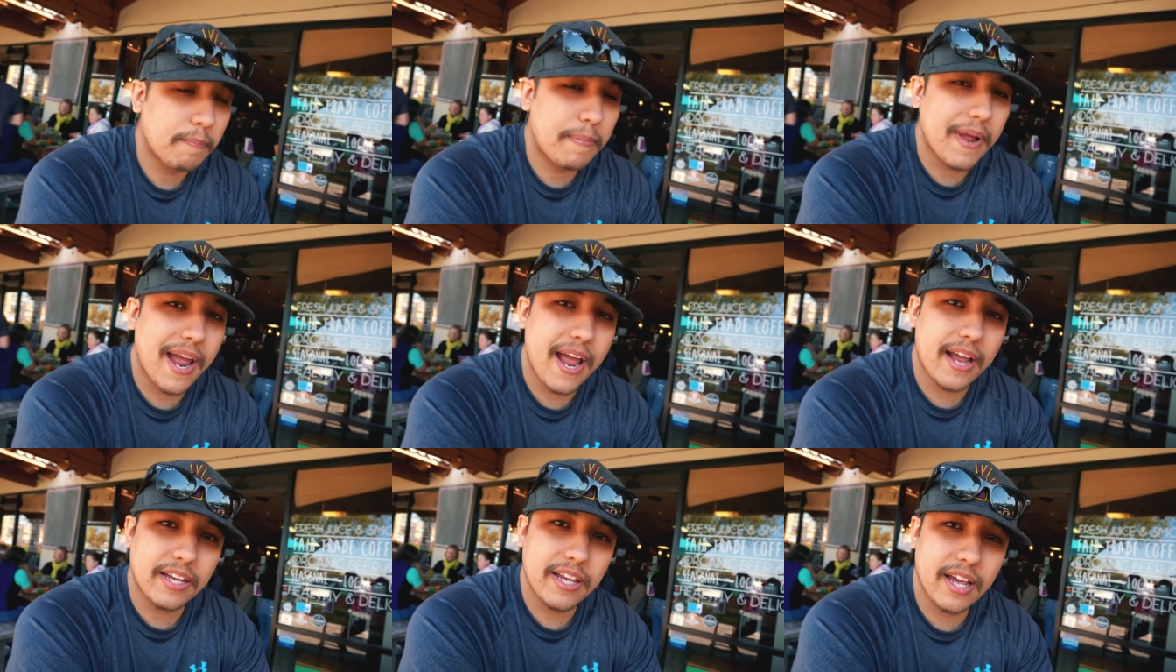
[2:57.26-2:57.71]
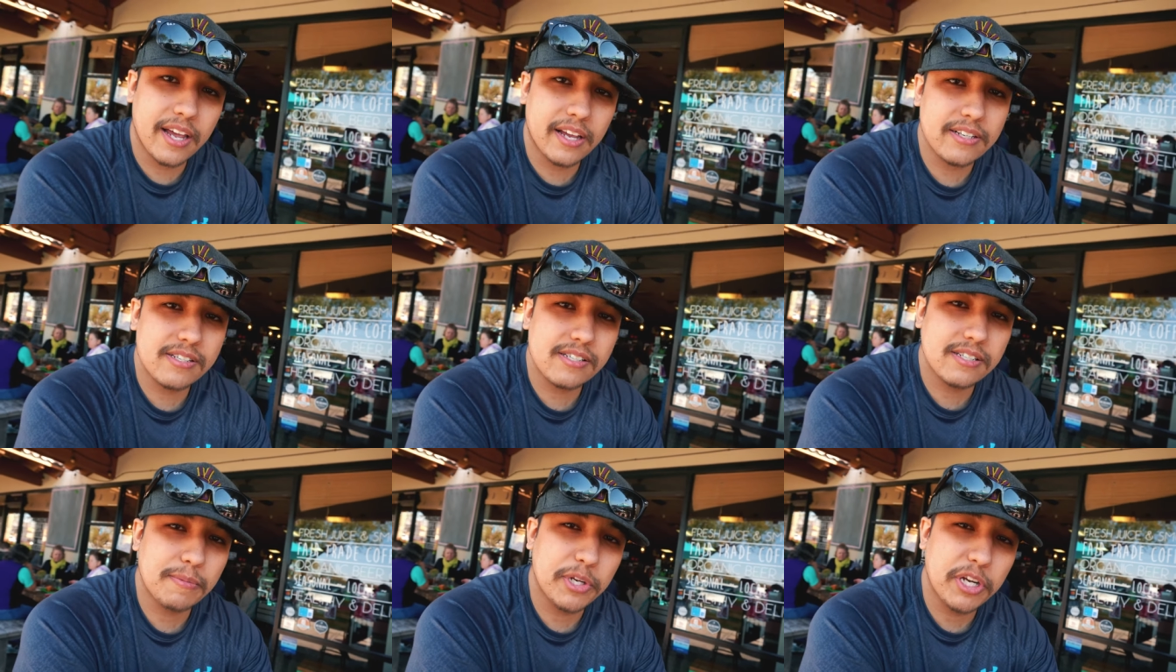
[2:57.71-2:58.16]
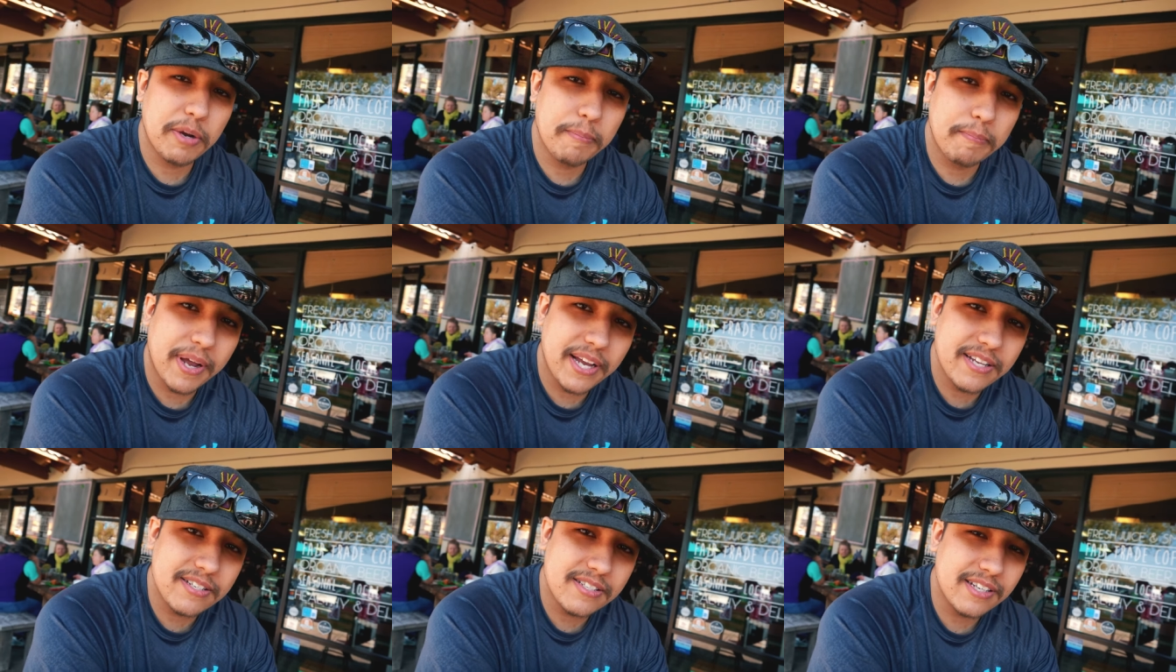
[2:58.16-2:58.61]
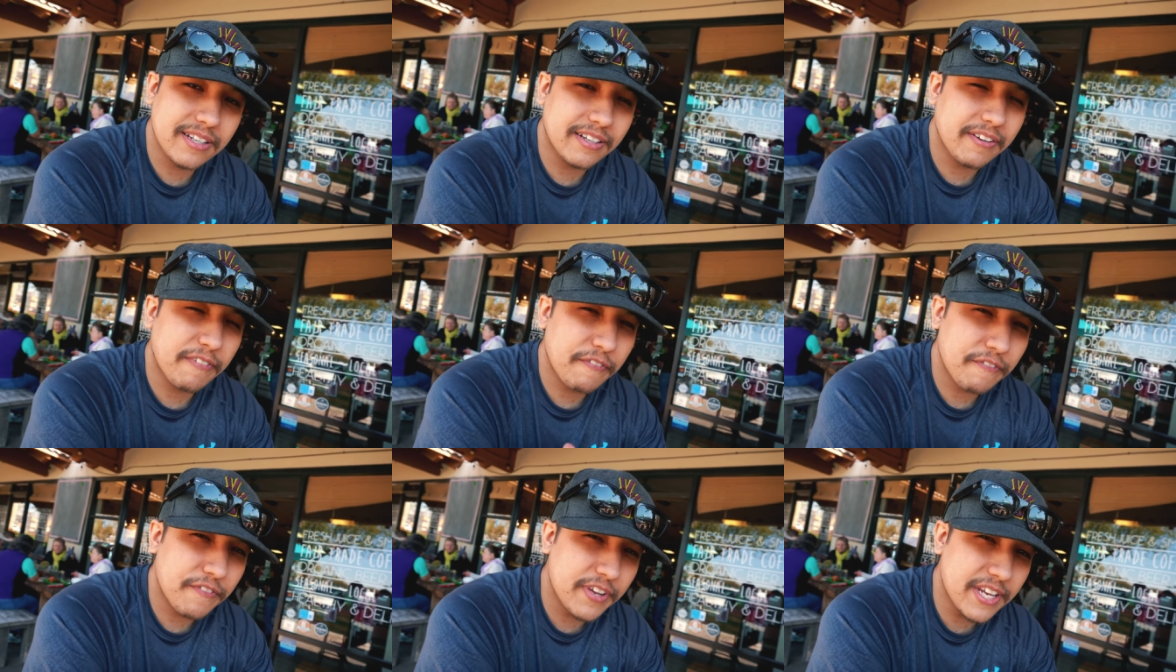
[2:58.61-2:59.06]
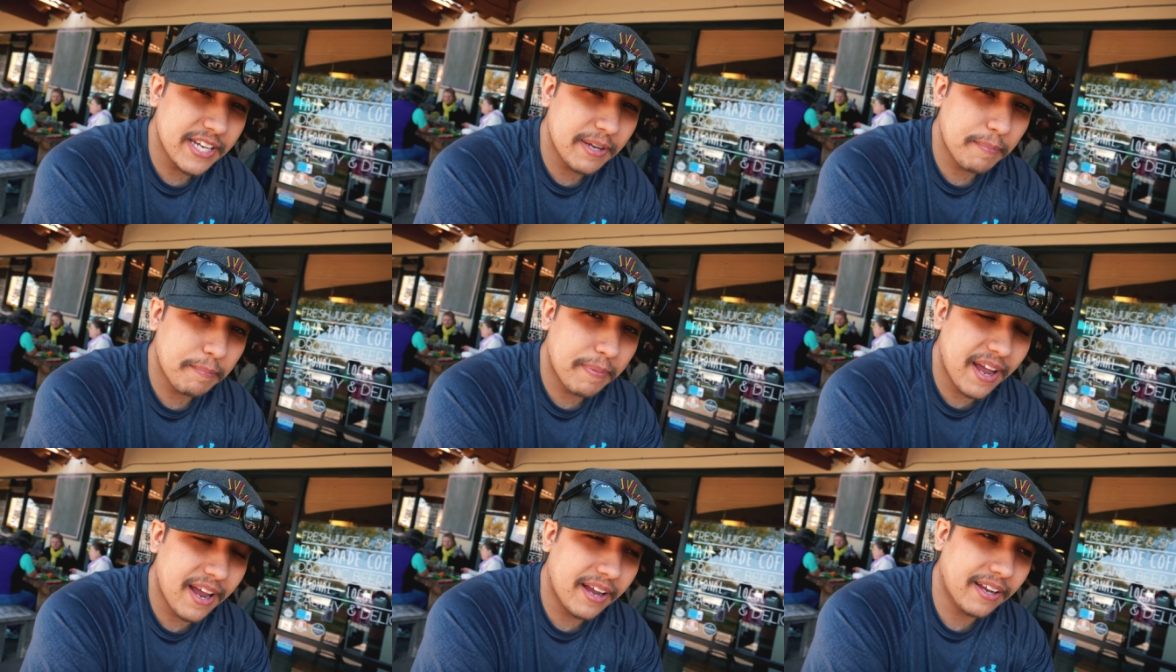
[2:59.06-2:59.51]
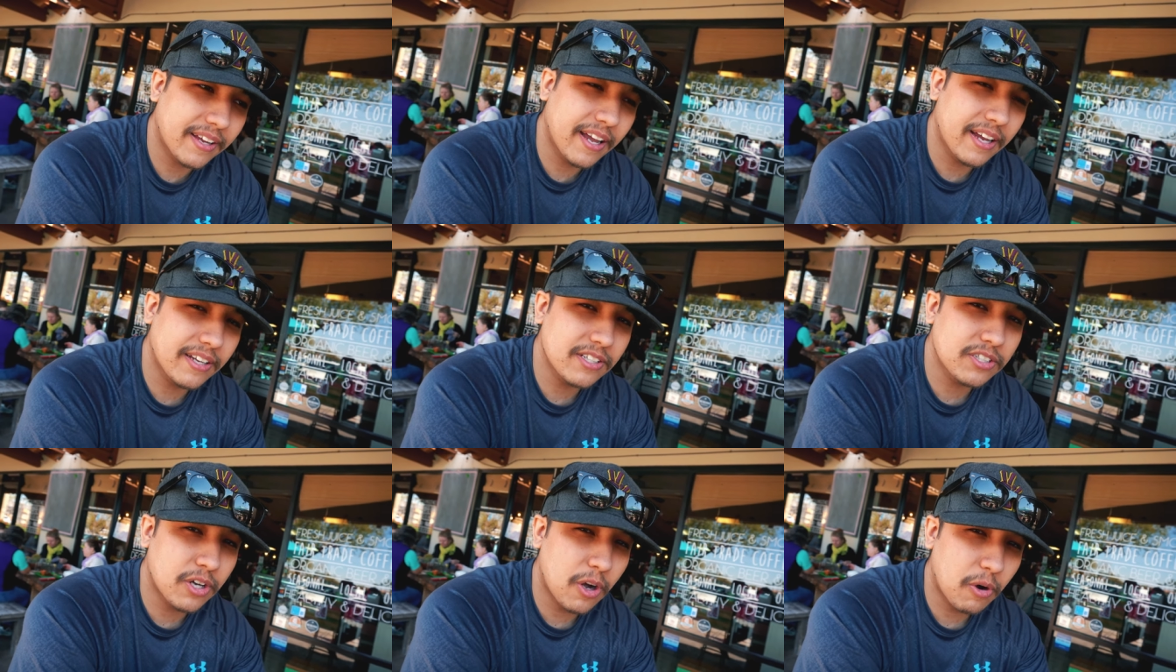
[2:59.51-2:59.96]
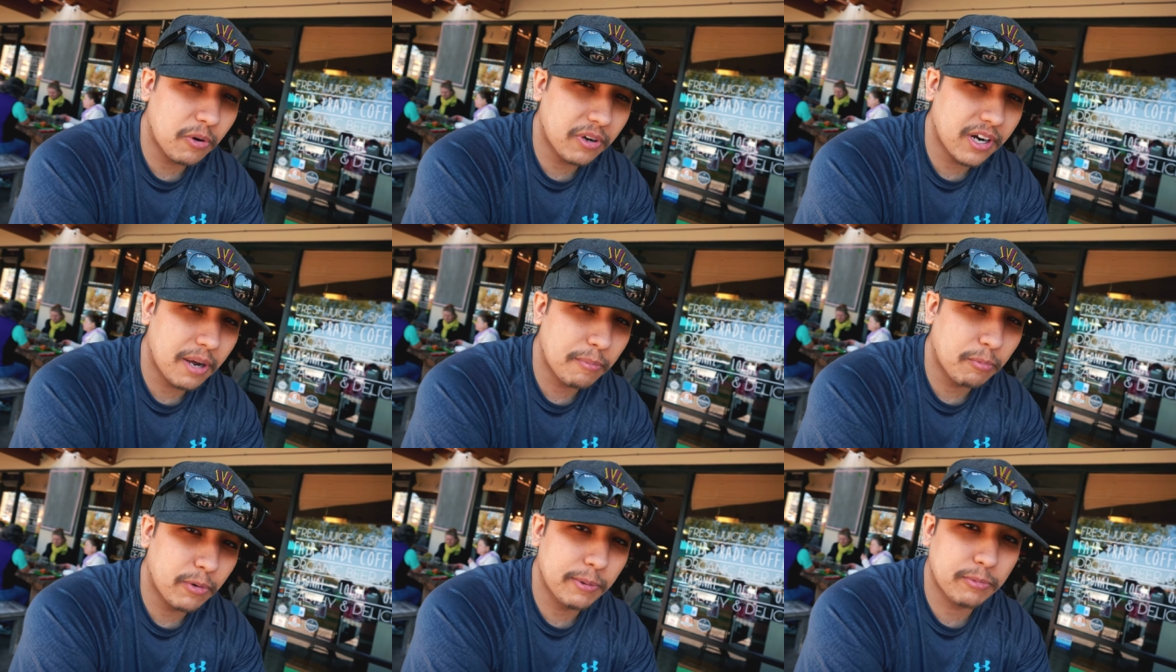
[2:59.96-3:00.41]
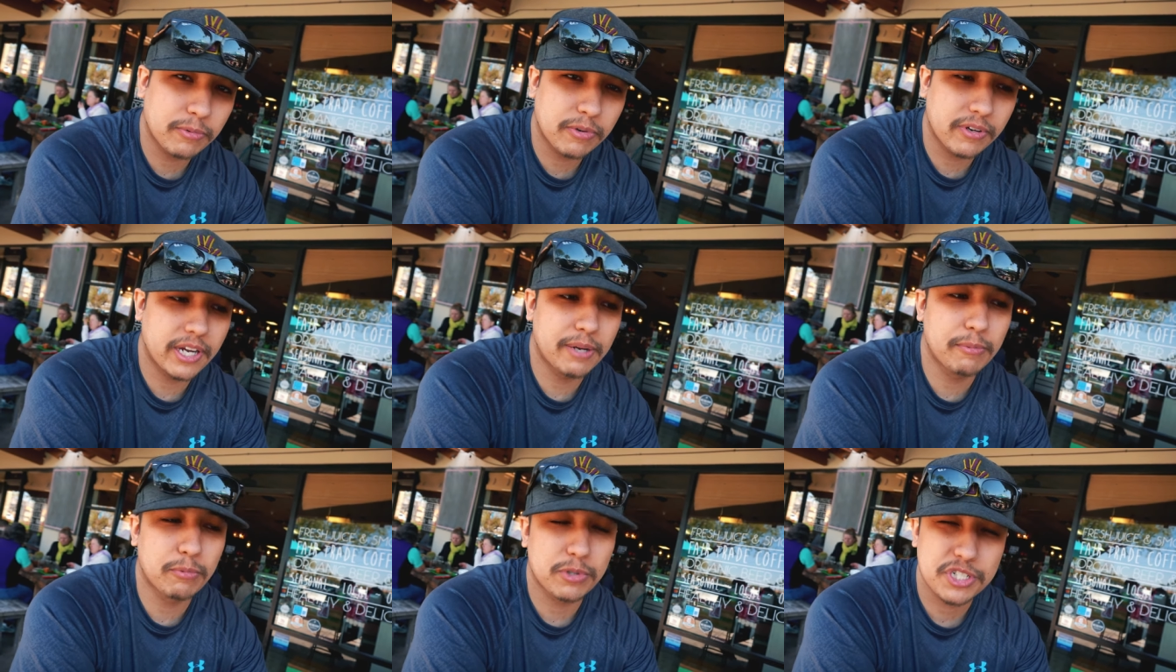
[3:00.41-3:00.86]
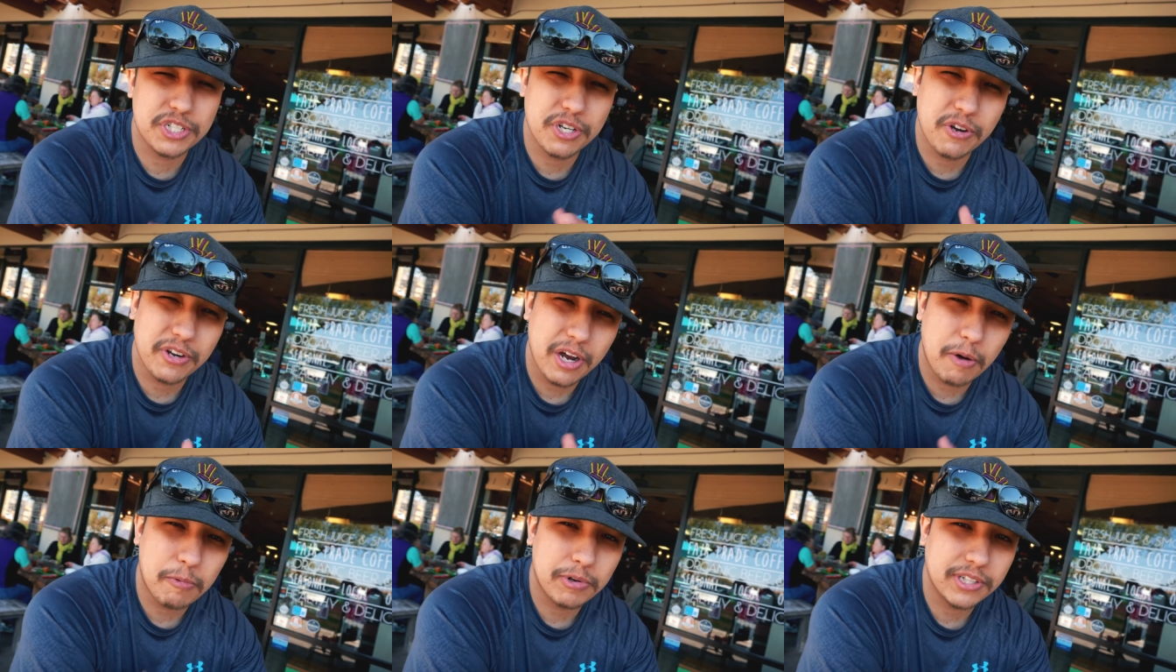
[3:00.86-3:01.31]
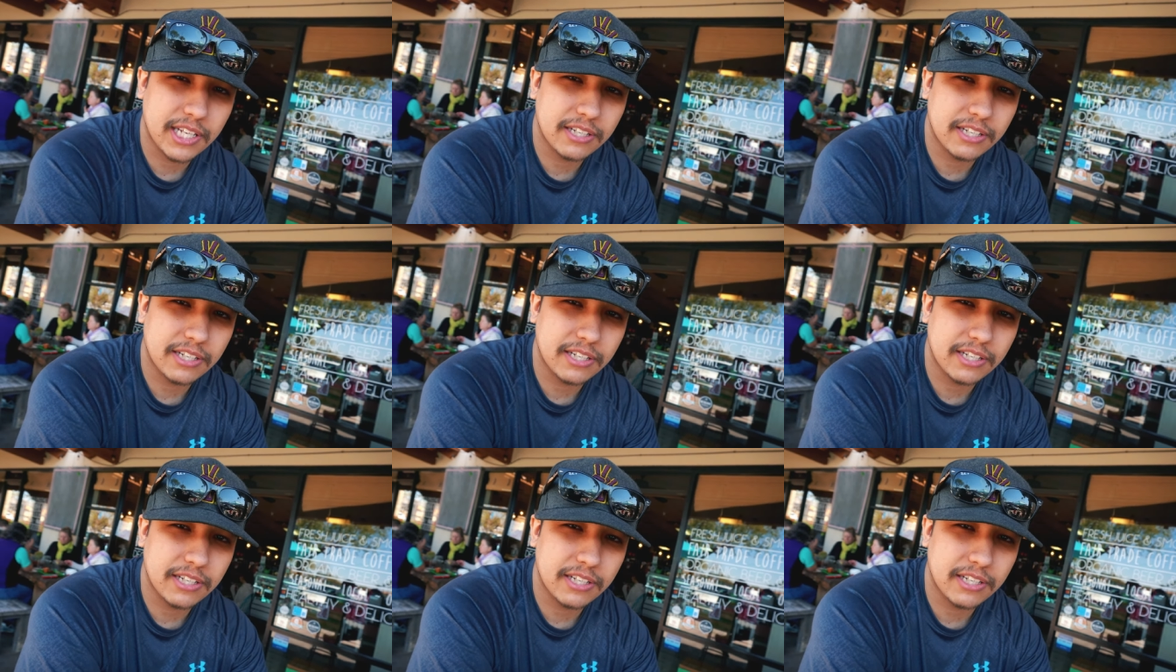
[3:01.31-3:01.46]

pancakes, some of your basic vegan pancakes, coconut whipped cream. We'll show y'all what